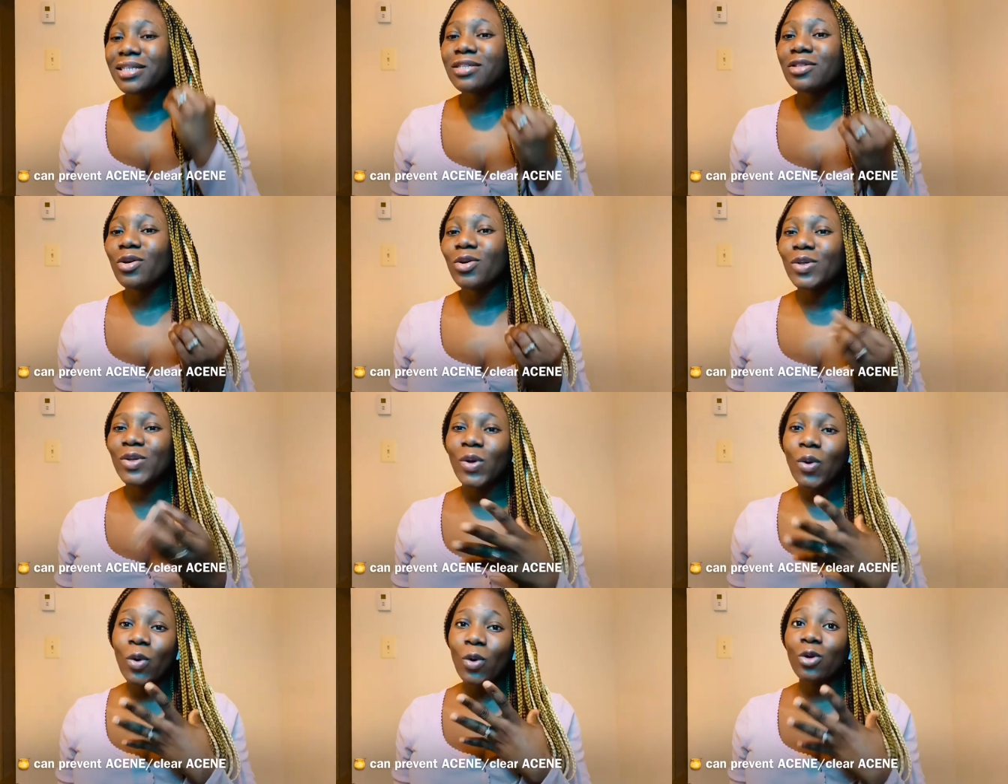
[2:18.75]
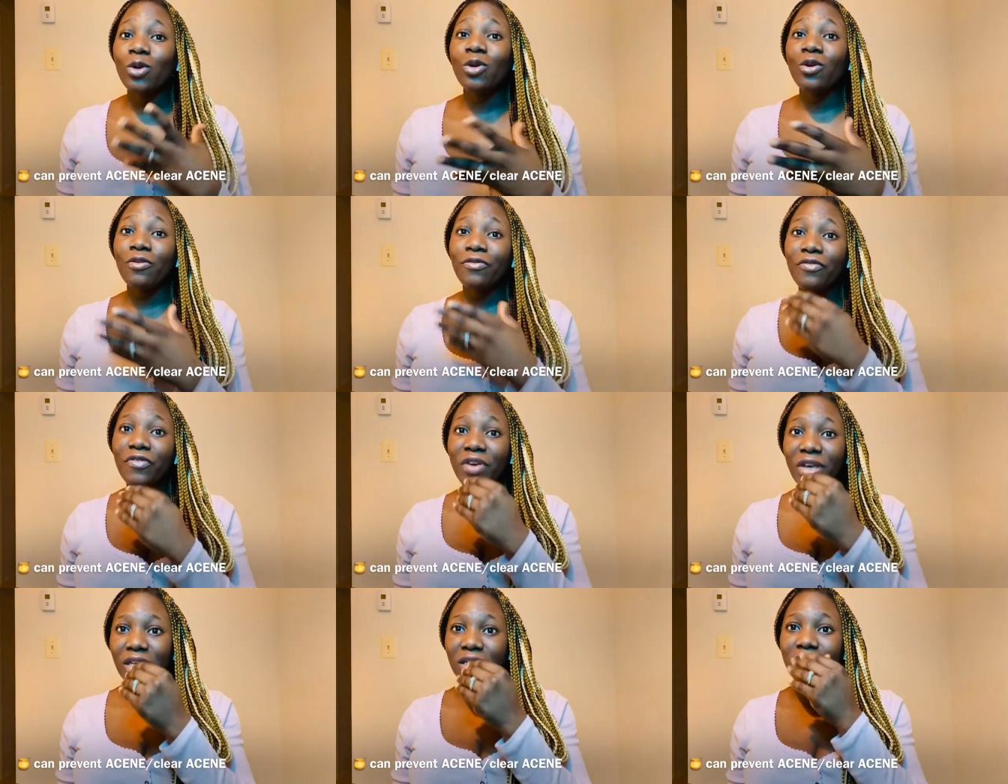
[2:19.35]
on your
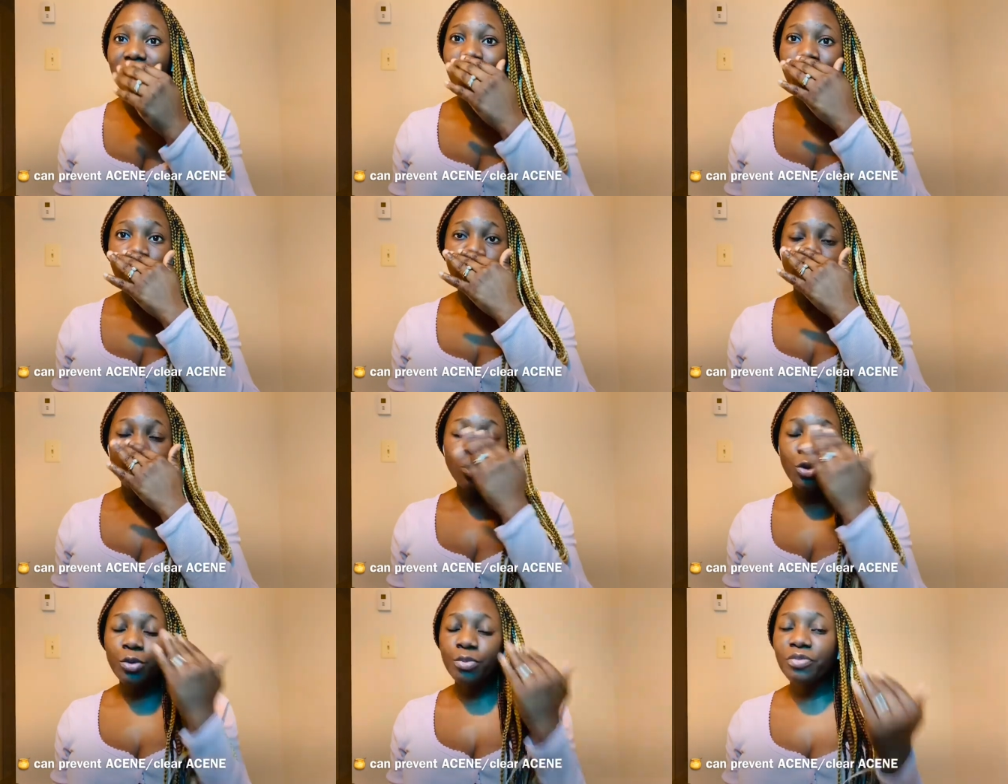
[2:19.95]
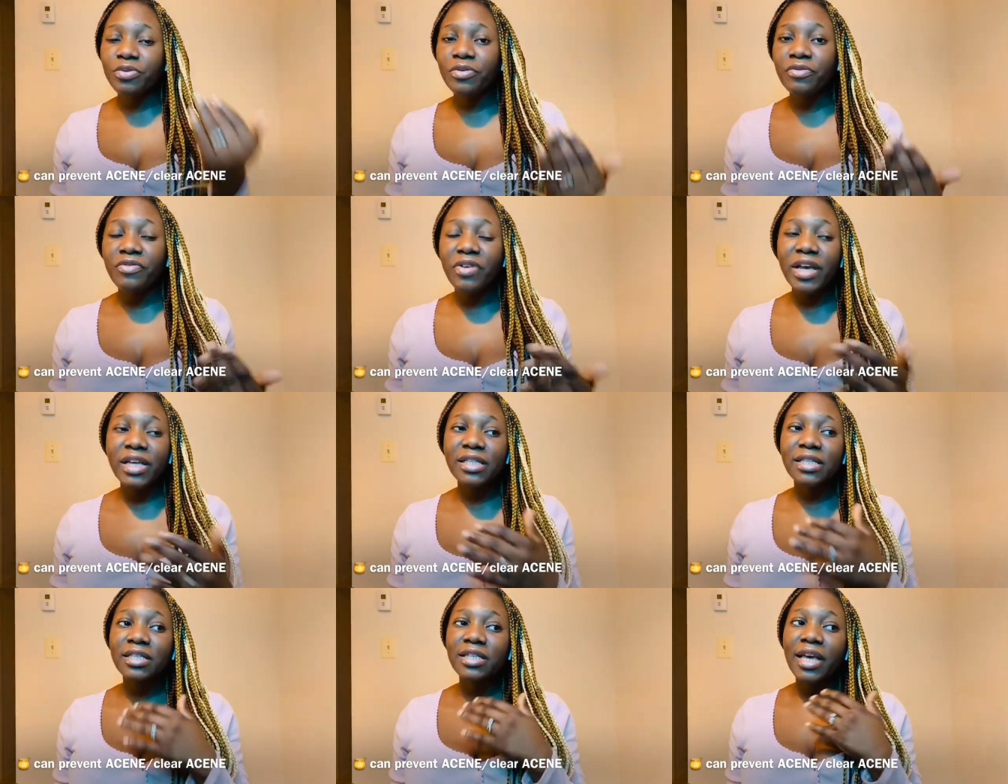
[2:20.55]
face to
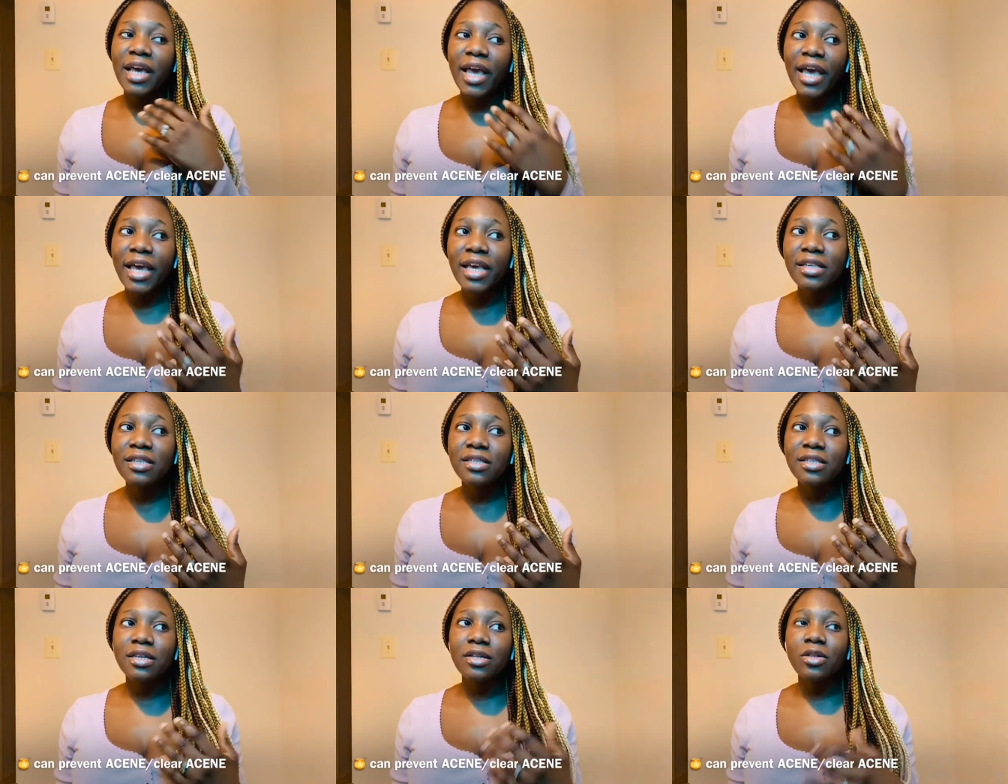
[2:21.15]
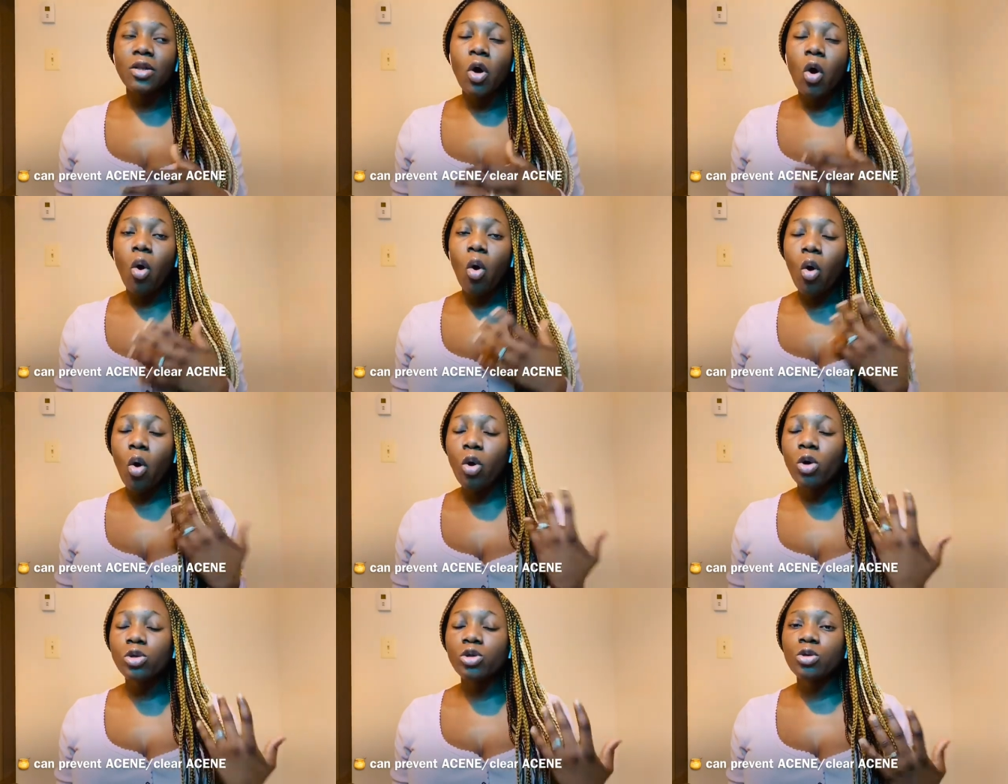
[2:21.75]
prevent ACENE
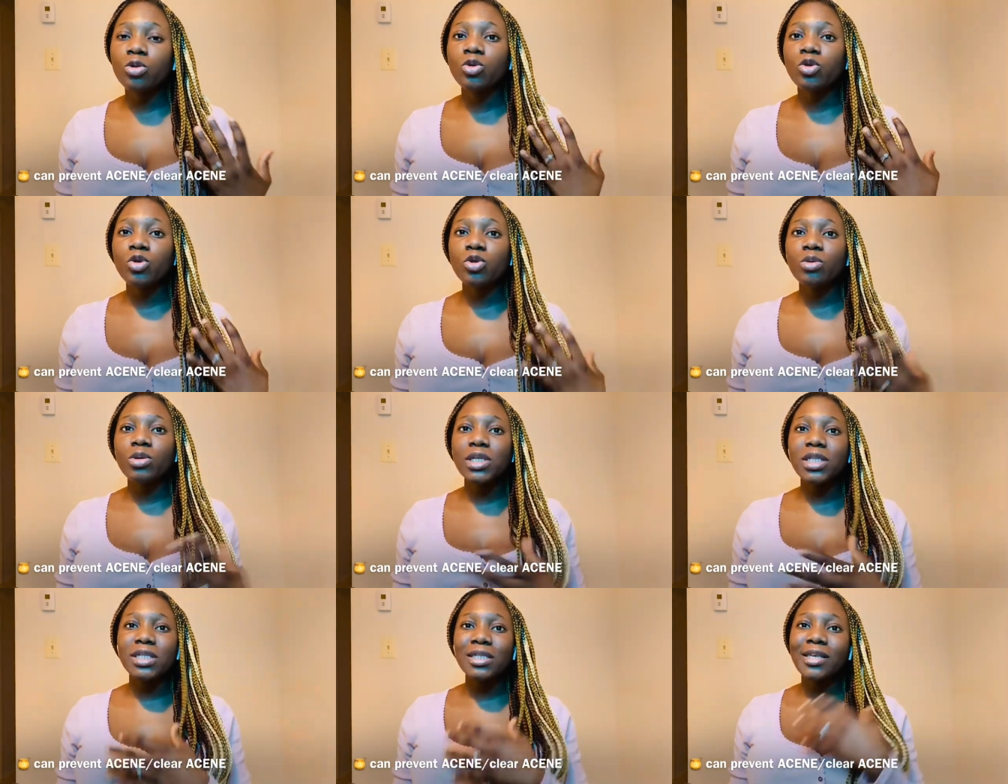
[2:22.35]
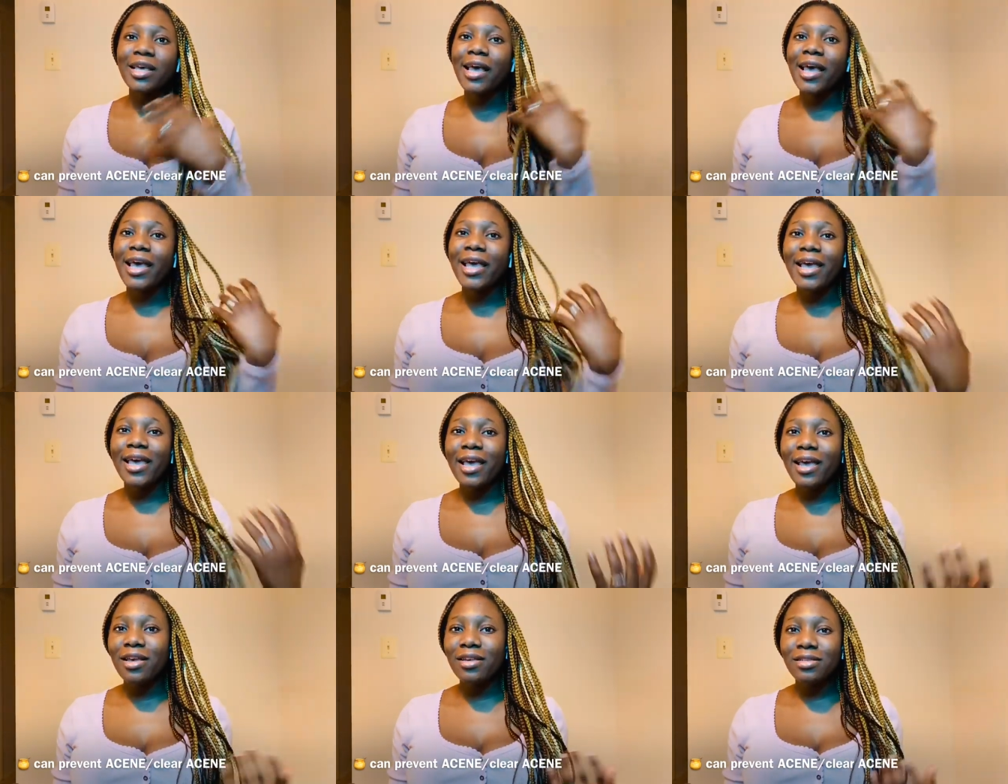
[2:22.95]
or to treat
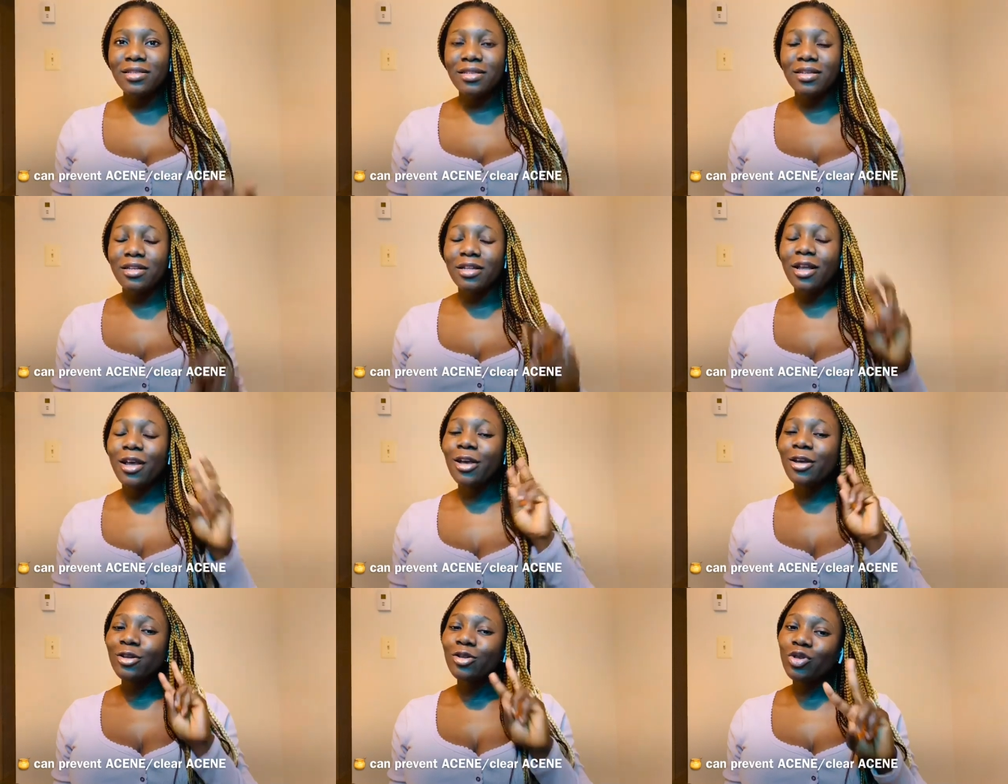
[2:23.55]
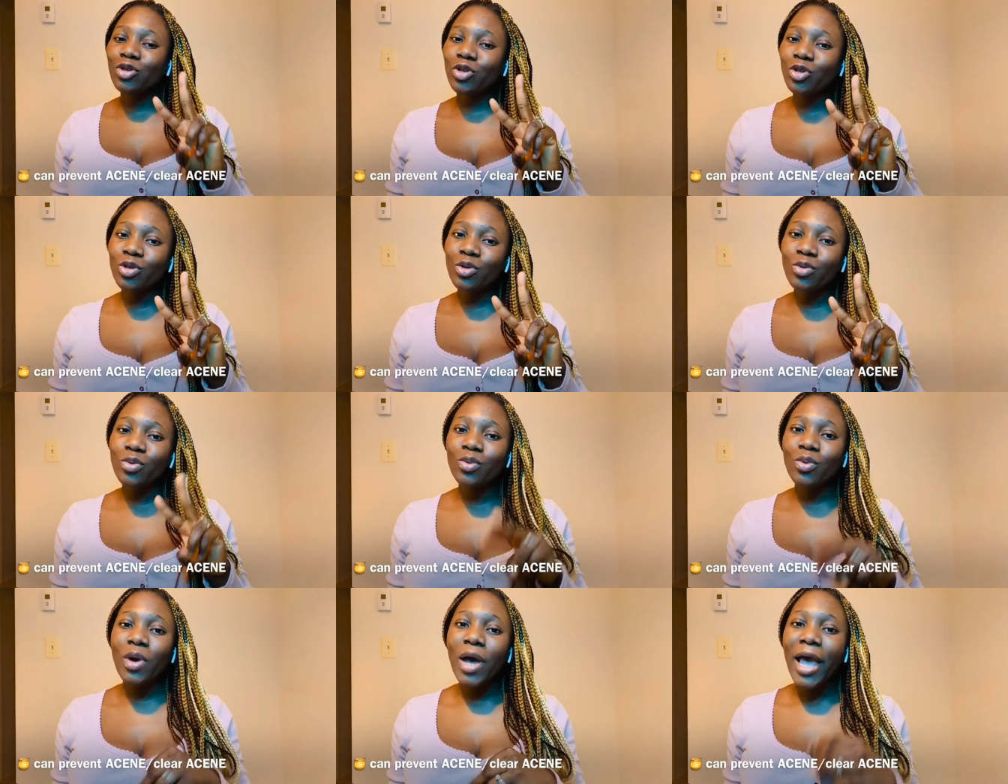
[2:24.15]
ACENE.
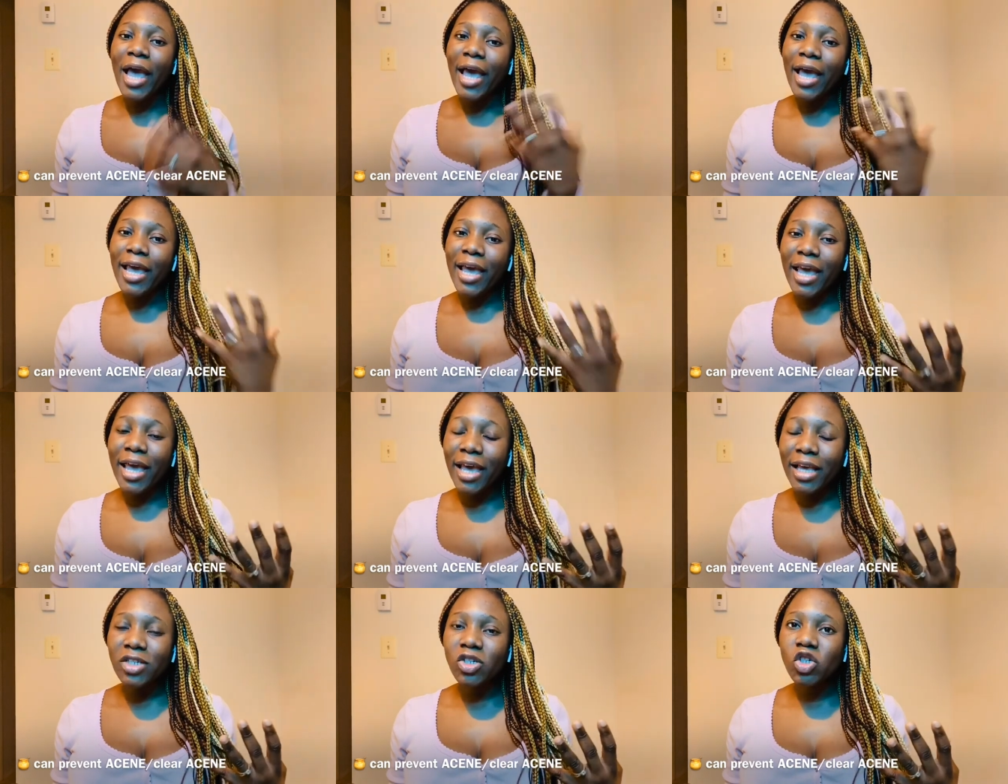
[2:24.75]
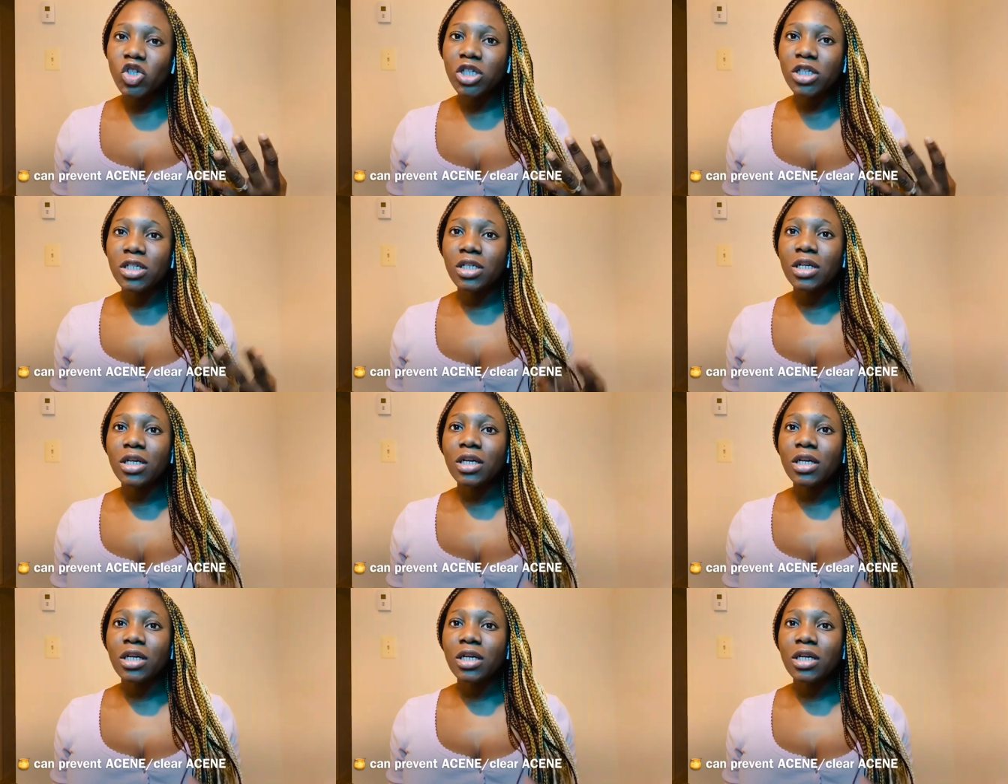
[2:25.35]
2, aging.